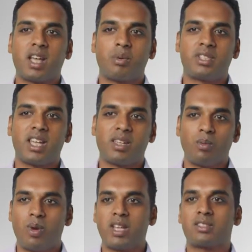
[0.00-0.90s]
that were
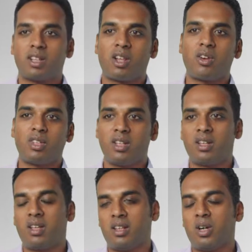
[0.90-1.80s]
taking weeks to load in
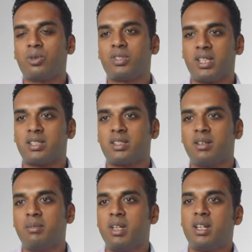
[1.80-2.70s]
the, in the old
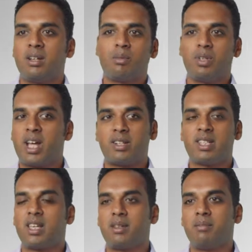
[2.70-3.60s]
system were now
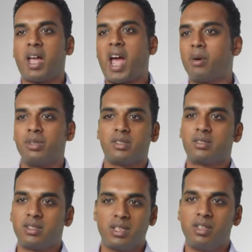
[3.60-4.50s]
taking
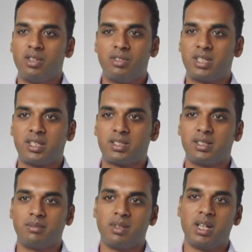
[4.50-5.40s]
hours in the new
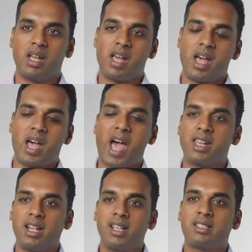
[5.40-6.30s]
system. Uh,
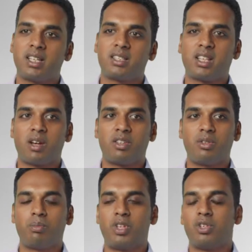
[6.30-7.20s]
analytics that
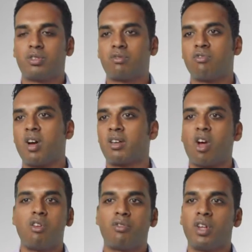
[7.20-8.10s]
you, we used to run
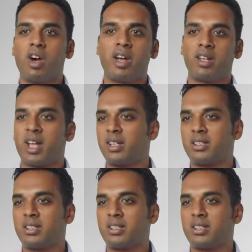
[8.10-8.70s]
overnight now